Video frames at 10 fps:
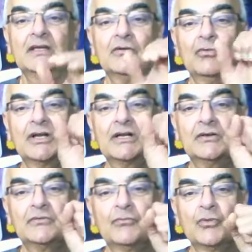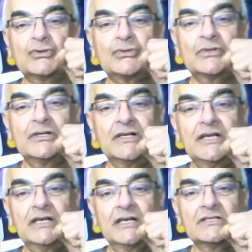Most of the
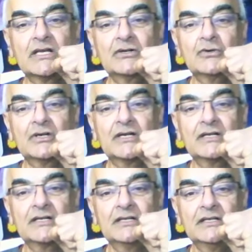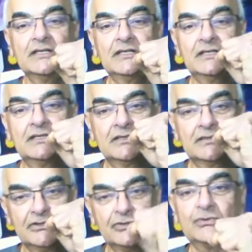DNAs are located in the
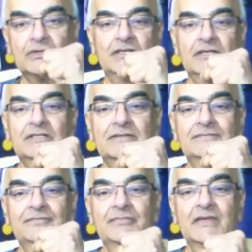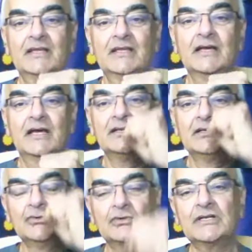nucleus. And the
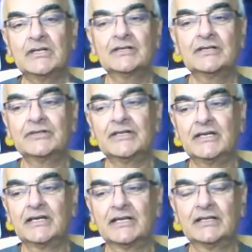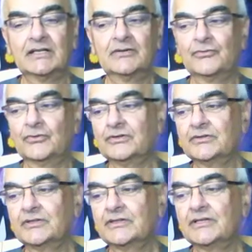nuclear DNA, therefore,
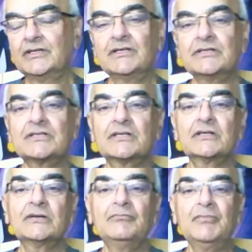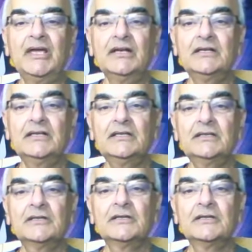is mainly